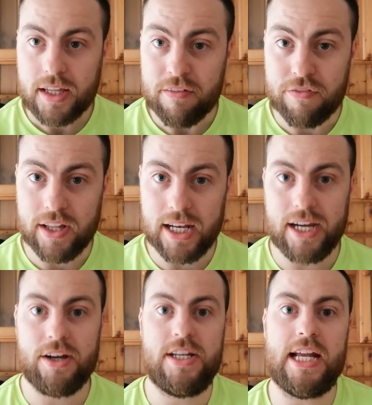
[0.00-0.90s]
Phil
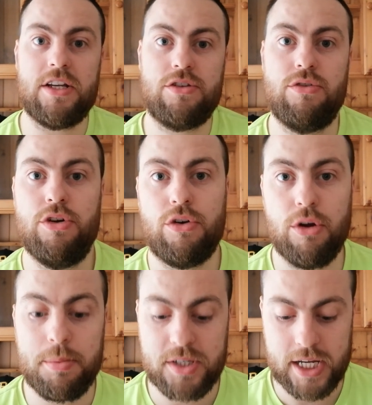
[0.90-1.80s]
here taking us through
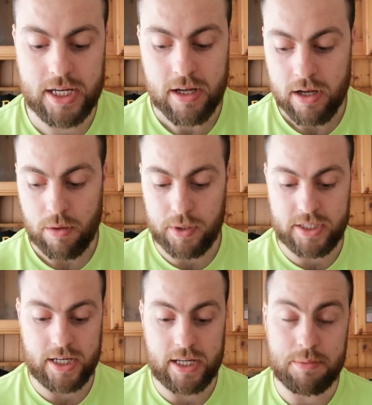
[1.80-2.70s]
Group G,
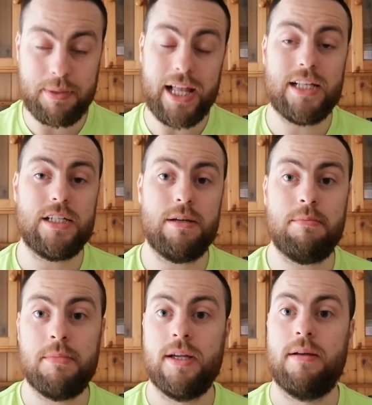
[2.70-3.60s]
which has
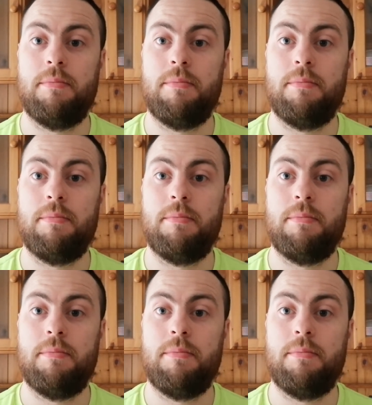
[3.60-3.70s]
Belgium,